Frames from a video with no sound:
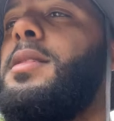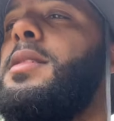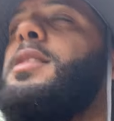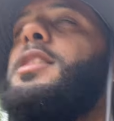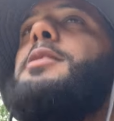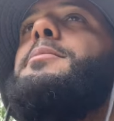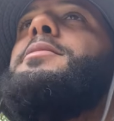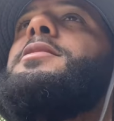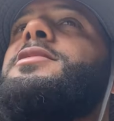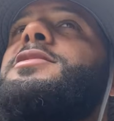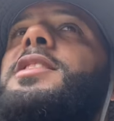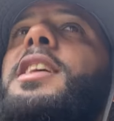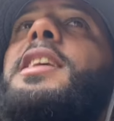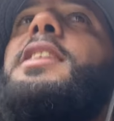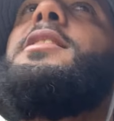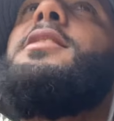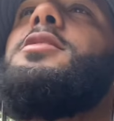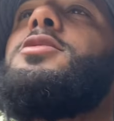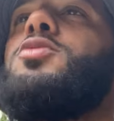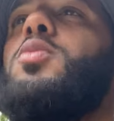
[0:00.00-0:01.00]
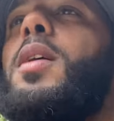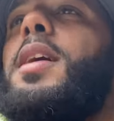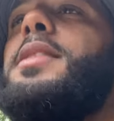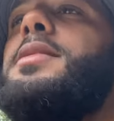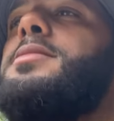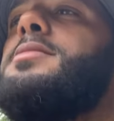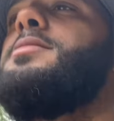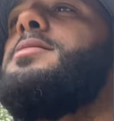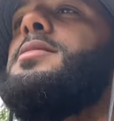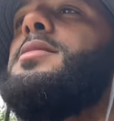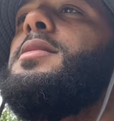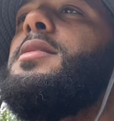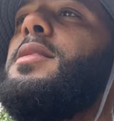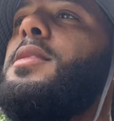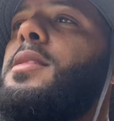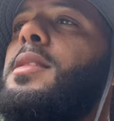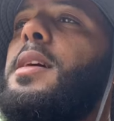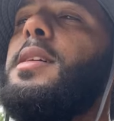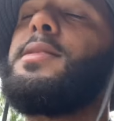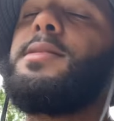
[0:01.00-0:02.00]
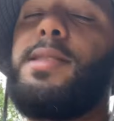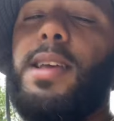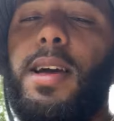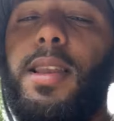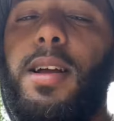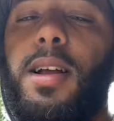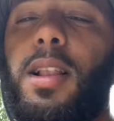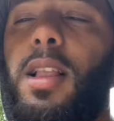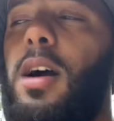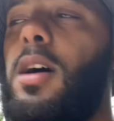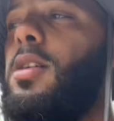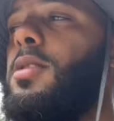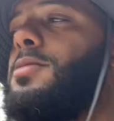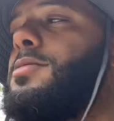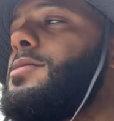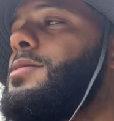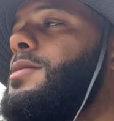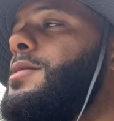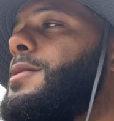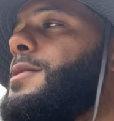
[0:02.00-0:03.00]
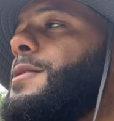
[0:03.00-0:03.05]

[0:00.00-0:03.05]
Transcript: He been checking it twice, like Santa Claus.